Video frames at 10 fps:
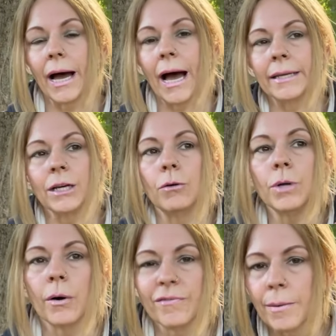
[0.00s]
I don't
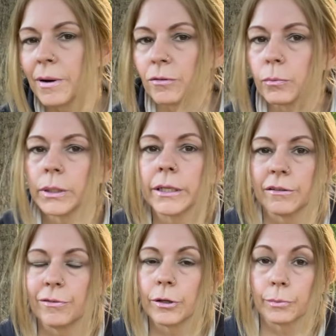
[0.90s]
know if I'm ever really going to
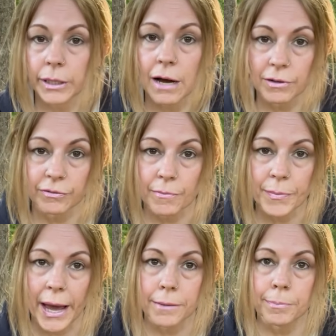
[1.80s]
fully recover from
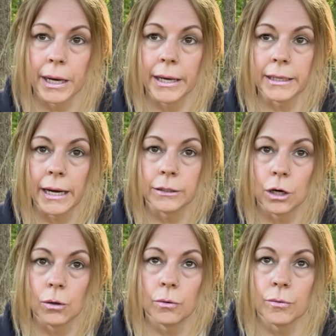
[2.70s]
that, but I
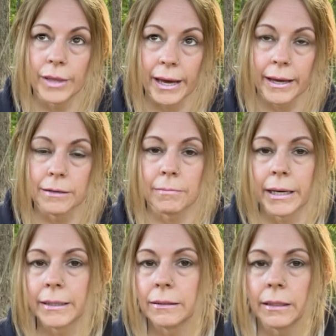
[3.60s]
know that
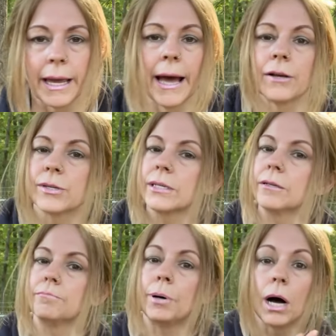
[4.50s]
my the
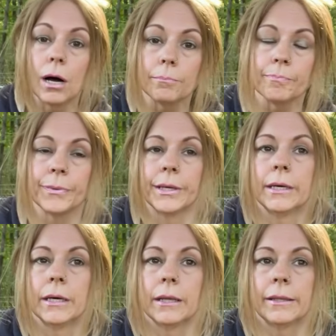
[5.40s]
calcium pump,
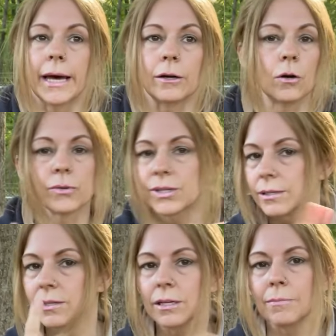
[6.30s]
that whole
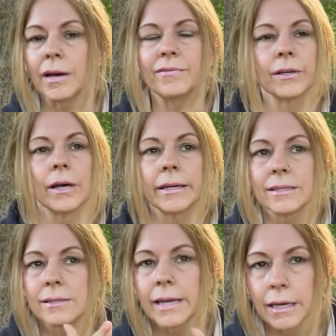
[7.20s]
system I feel like
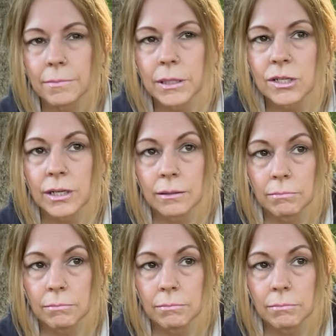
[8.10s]
is damaged in